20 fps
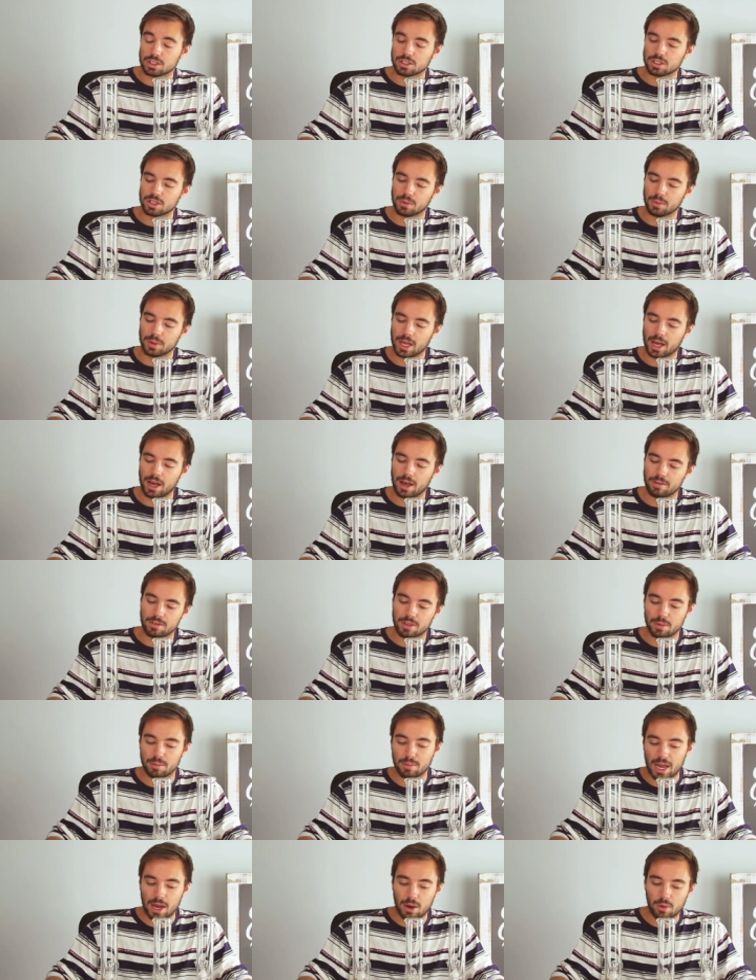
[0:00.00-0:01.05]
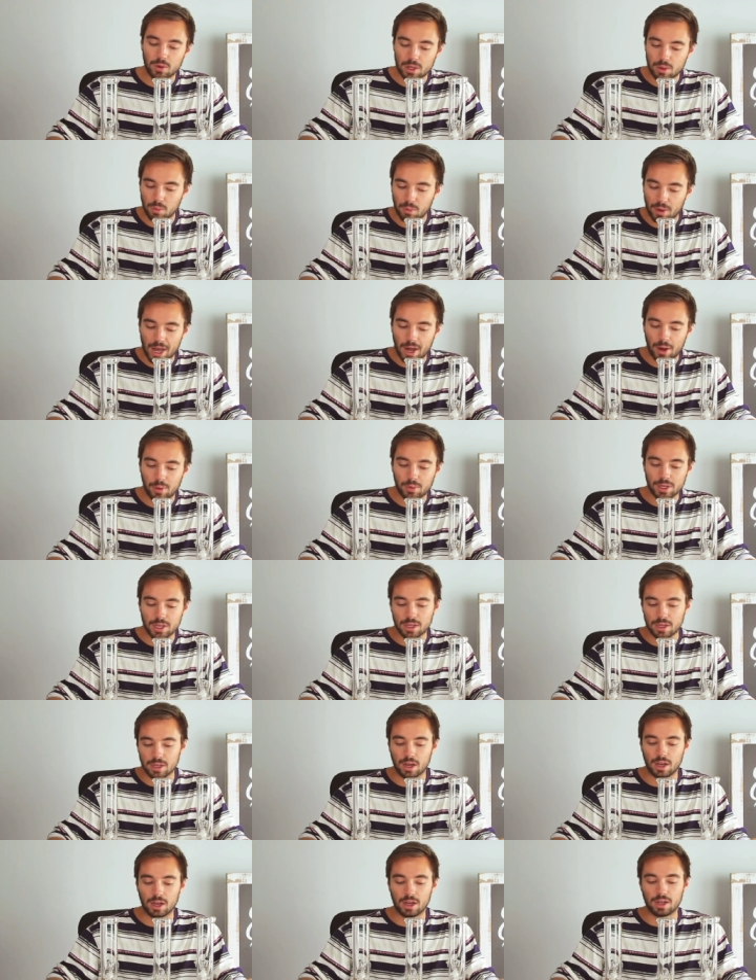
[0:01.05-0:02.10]
So we have the Maui
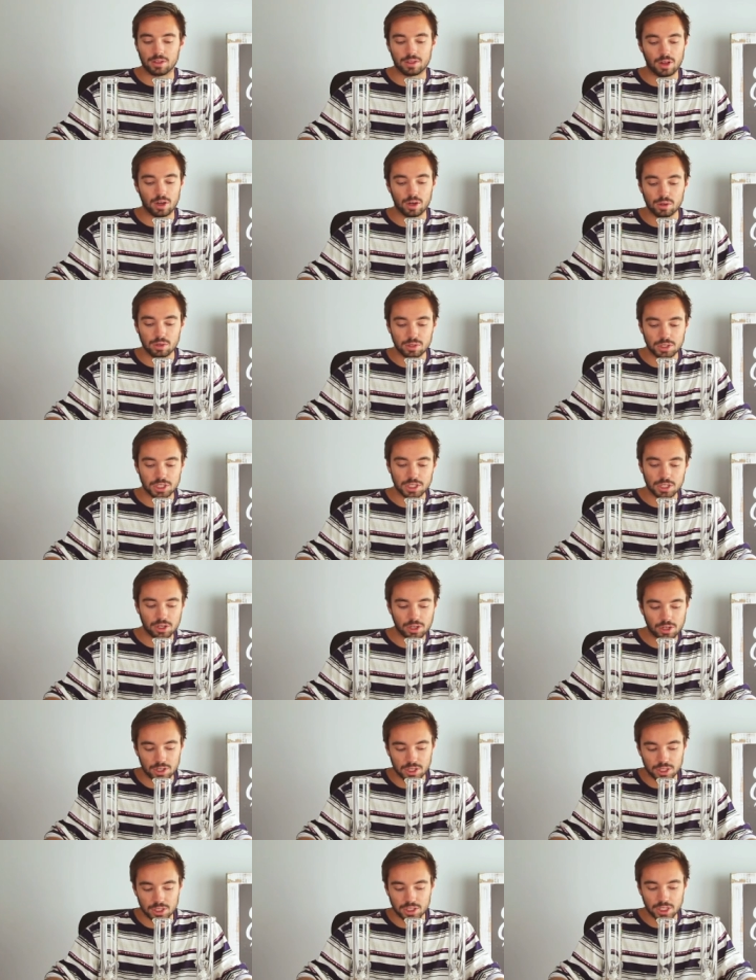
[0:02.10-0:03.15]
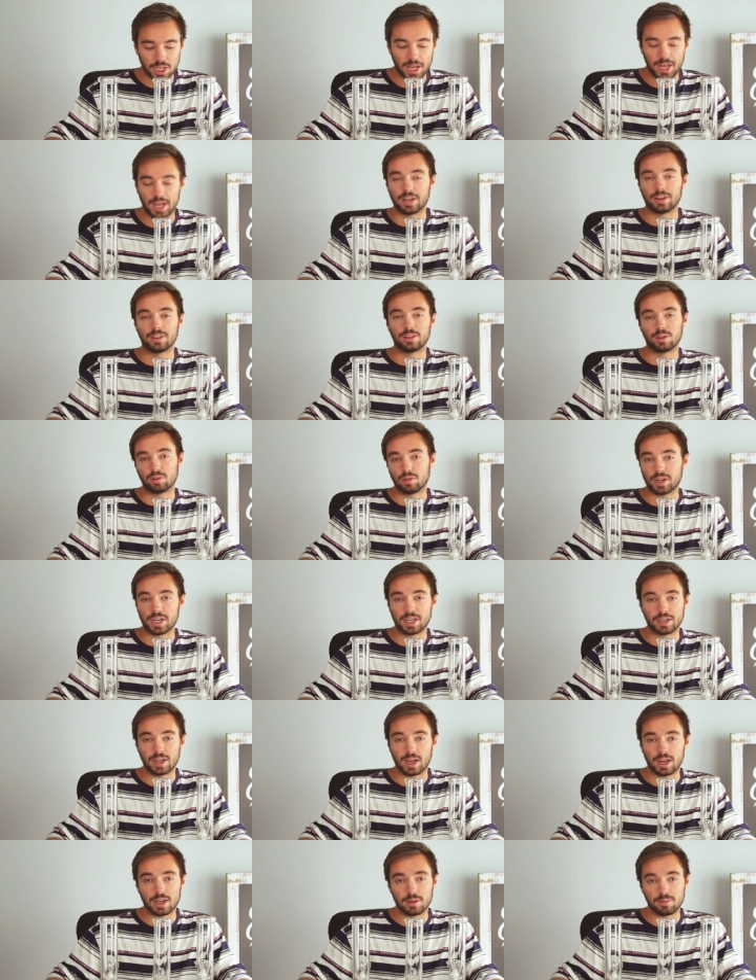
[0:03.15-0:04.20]
Wowie, uh, the OG Kush, and the
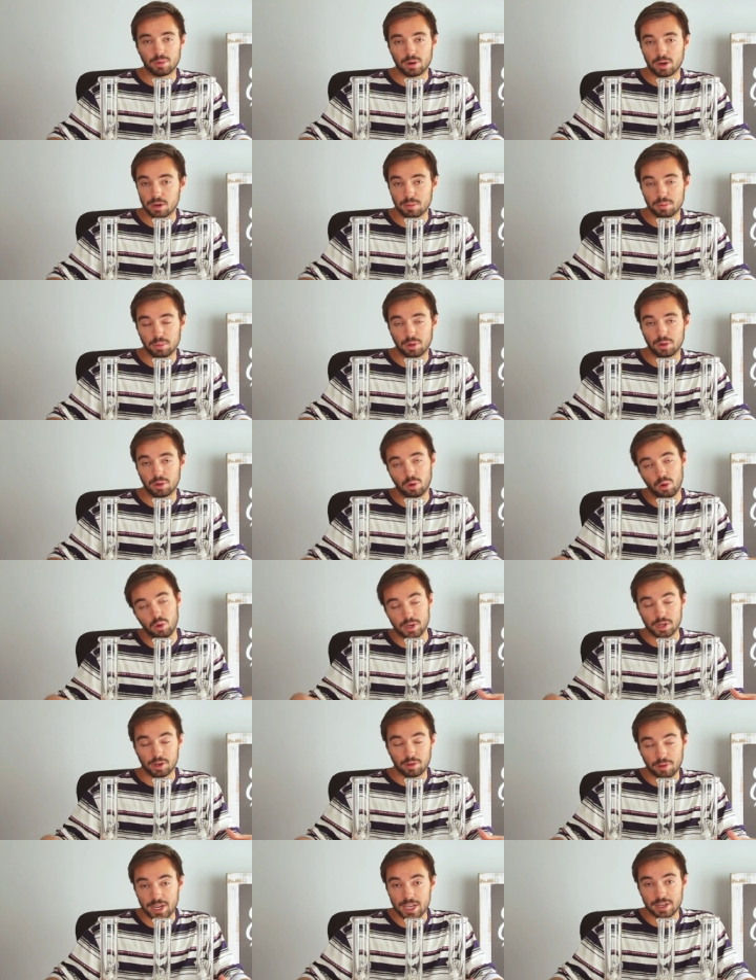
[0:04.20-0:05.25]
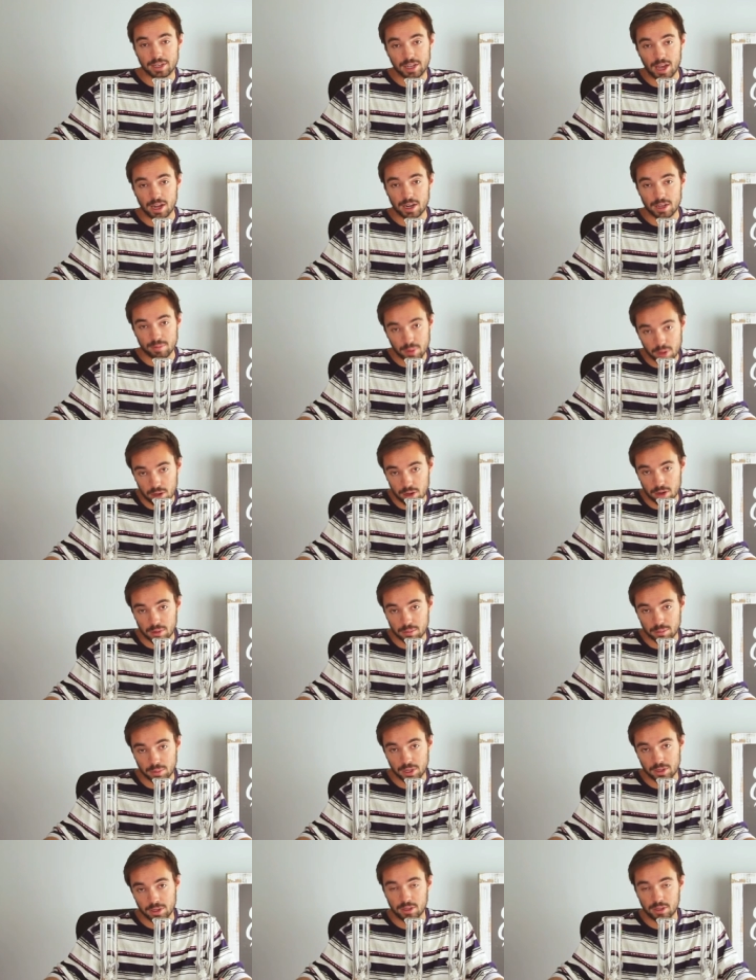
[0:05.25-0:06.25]
Granddaddy Purple or Granddaddy Purp.